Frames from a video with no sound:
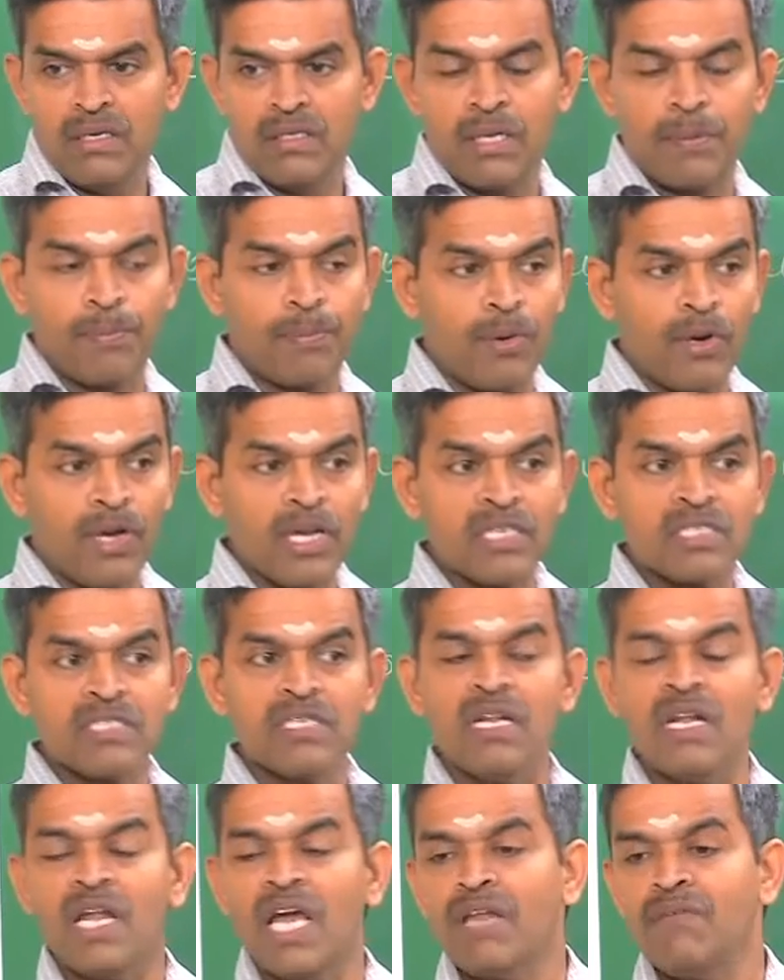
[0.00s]
the
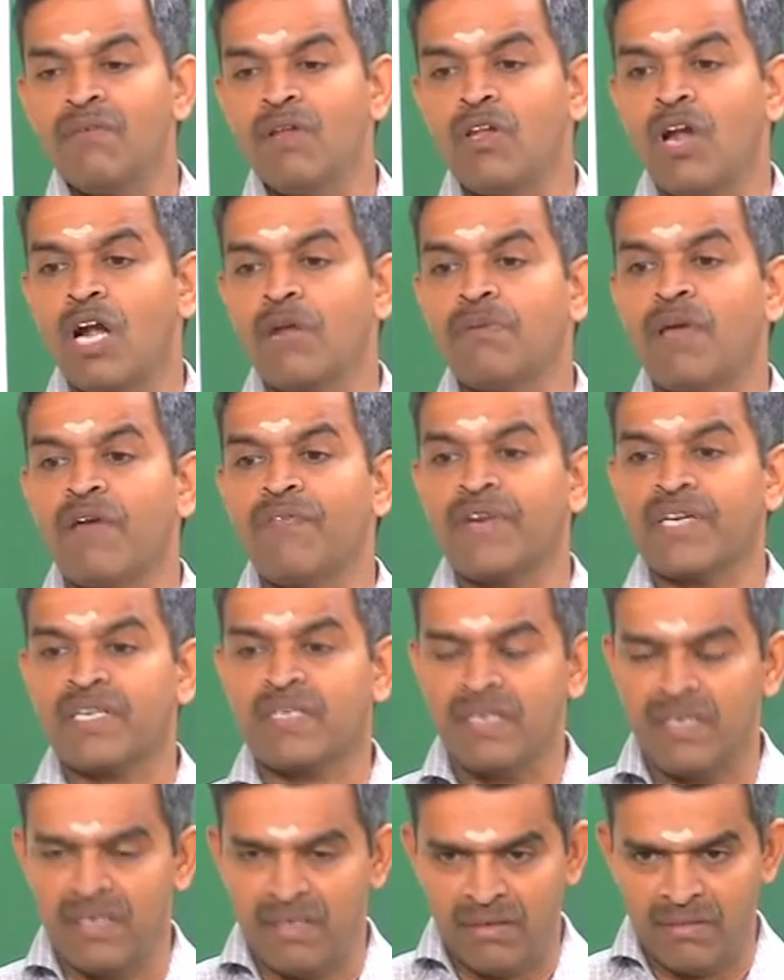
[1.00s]
production line will not be
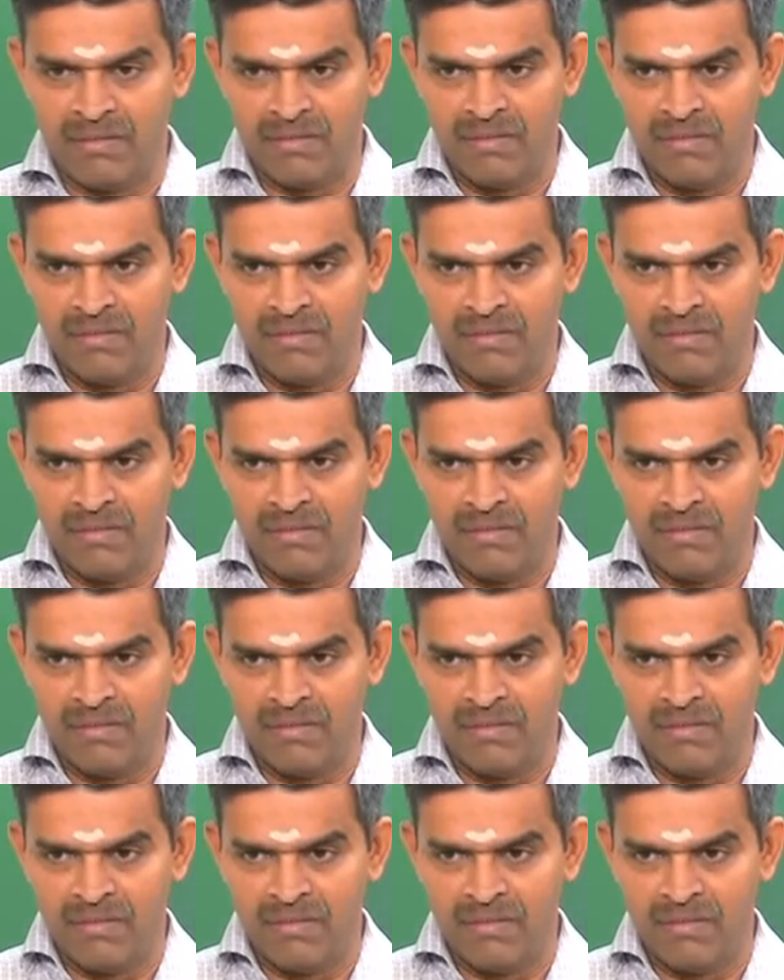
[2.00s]
affected.